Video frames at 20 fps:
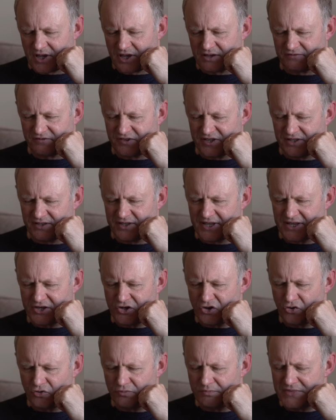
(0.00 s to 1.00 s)
I feel they
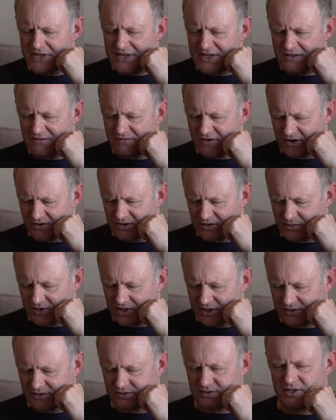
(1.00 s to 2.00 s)
know me very
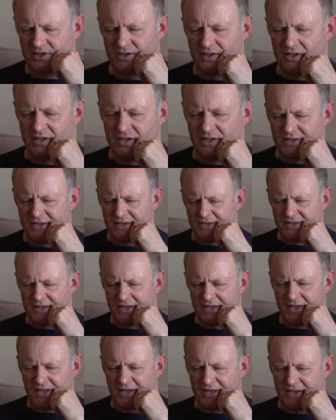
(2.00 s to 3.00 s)
well.
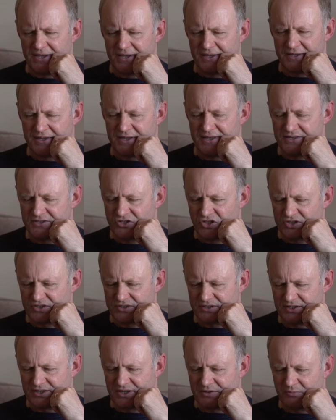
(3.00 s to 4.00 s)
Is
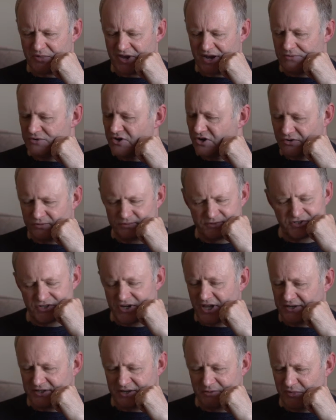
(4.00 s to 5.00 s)
it imperative? No,
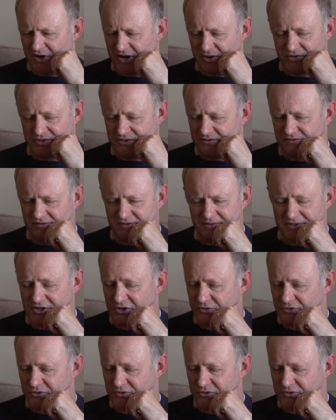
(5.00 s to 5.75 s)
it's not an imperative.